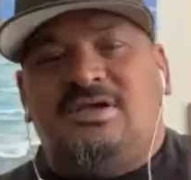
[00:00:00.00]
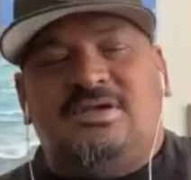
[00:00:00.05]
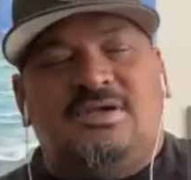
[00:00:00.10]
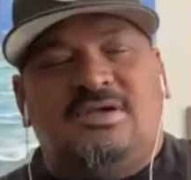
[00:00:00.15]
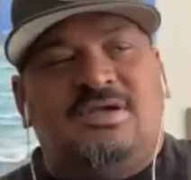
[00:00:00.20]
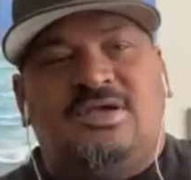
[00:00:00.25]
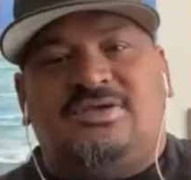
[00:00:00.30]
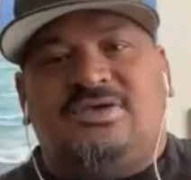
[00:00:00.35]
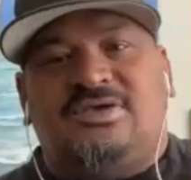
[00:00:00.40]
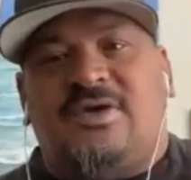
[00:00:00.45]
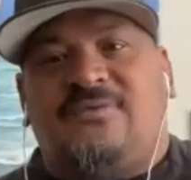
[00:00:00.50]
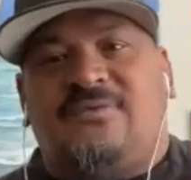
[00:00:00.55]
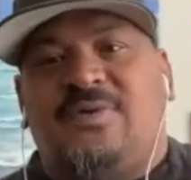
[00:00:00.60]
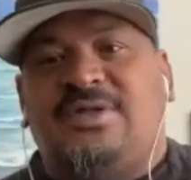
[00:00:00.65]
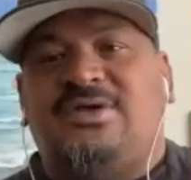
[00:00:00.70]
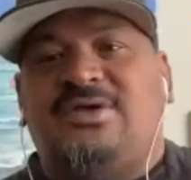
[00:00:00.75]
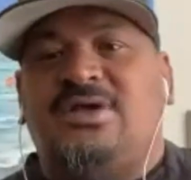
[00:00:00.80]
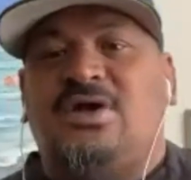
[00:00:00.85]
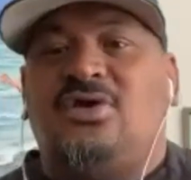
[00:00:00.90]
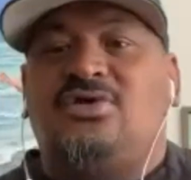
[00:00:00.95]
it's like
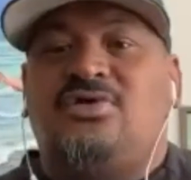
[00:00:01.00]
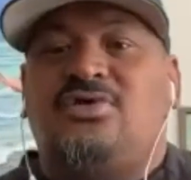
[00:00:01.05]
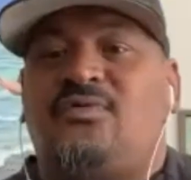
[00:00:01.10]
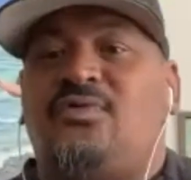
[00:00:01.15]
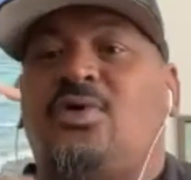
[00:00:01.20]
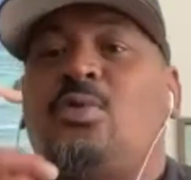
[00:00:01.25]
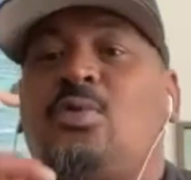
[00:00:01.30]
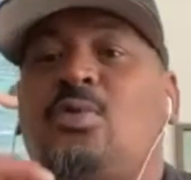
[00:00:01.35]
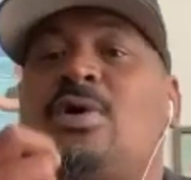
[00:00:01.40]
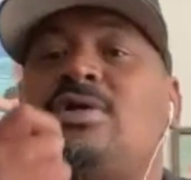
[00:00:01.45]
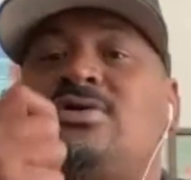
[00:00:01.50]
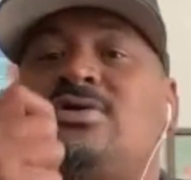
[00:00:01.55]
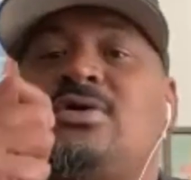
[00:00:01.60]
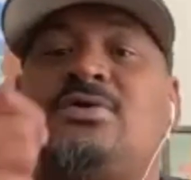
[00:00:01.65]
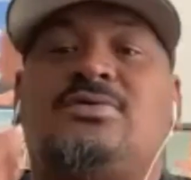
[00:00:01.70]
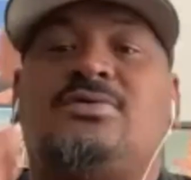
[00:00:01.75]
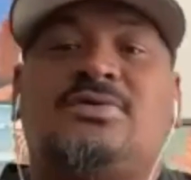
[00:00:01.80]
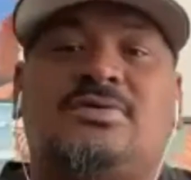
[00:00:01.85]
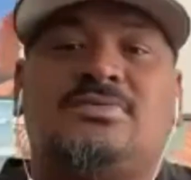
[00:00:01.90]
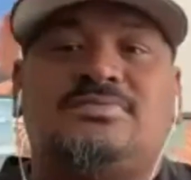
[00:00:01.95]
$1,500 for one
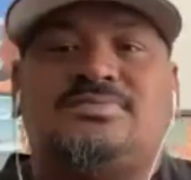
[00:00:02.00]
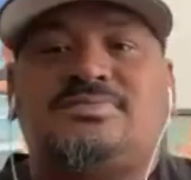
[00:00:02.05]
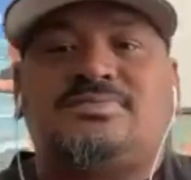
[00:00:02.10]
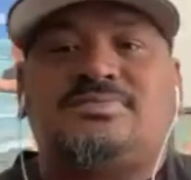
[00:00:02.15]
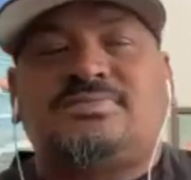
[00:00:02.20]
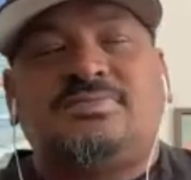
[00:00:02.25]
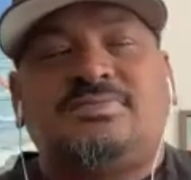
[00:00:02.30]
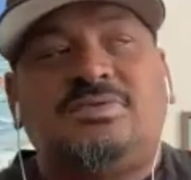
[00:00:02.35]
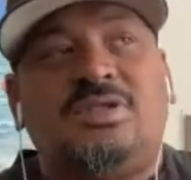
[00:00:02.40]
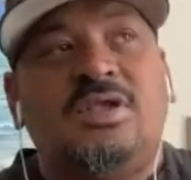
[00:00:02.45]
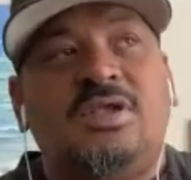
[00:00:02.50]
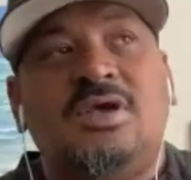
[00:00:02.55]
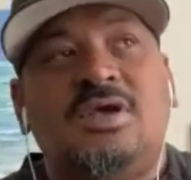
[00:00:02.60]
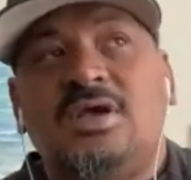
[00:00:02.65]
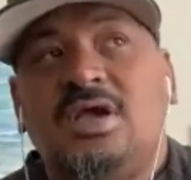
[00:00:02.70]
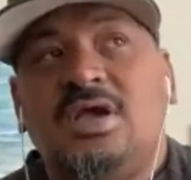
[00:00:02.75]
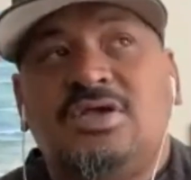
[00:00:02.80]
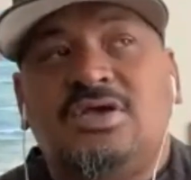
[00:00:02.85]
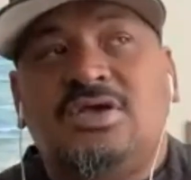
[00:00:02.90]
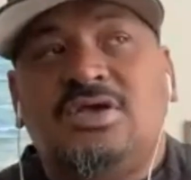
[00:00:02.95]
tooth.
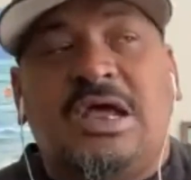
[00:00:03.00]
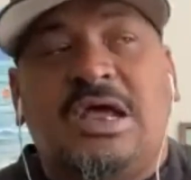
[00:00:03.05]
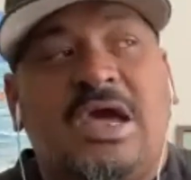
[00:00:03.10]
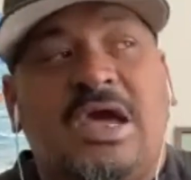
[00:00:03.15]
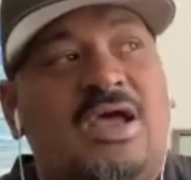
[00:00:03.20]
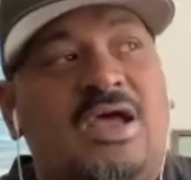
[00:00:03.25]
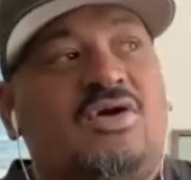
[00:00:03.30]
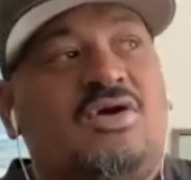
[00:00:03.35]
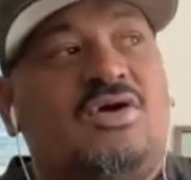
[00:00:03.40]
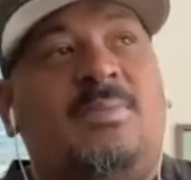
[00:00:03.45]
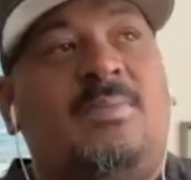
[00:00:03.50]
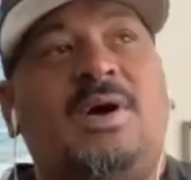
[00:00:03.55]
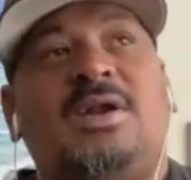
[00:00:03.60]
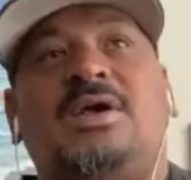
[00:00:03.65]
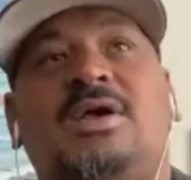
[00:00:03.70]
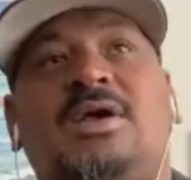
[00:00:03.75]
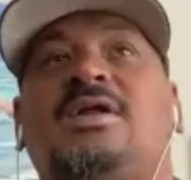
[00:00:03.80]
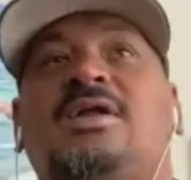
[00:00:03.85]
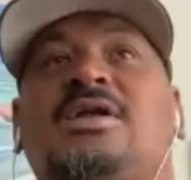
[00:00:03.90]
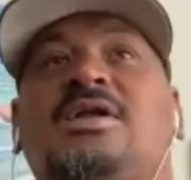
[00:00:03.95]
So I look about
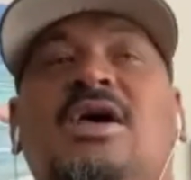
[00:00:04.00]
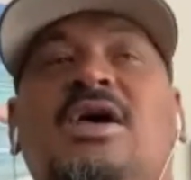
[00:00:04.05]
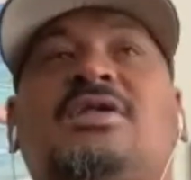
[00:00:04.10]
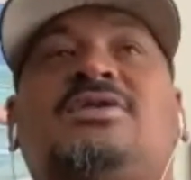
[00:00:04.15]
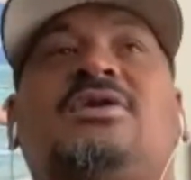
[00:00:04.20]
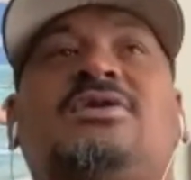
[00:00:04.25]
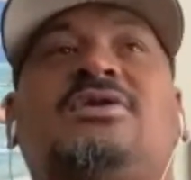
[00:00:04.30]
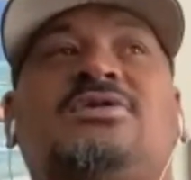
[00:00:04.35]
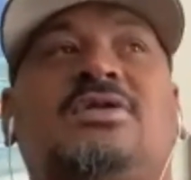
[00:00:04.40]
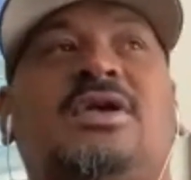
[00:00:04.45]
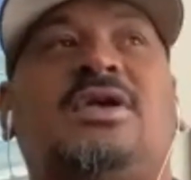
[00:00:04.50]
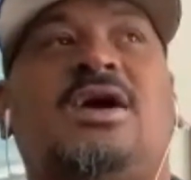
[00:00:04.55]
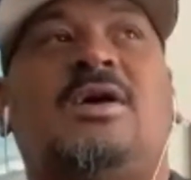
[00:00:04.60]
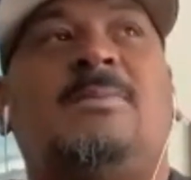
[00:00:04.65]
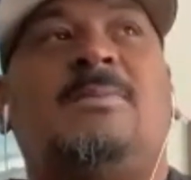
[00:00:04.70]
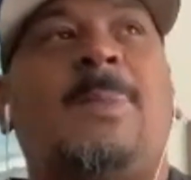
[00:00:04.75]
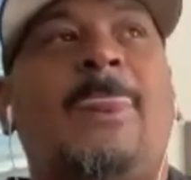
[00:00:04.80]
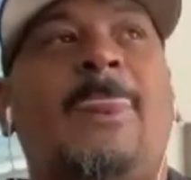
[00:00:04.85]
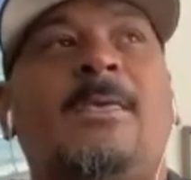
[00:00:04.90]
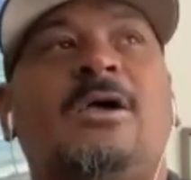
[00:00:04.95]
the dentist,
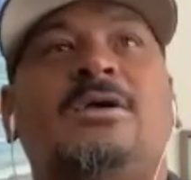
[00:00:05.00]
and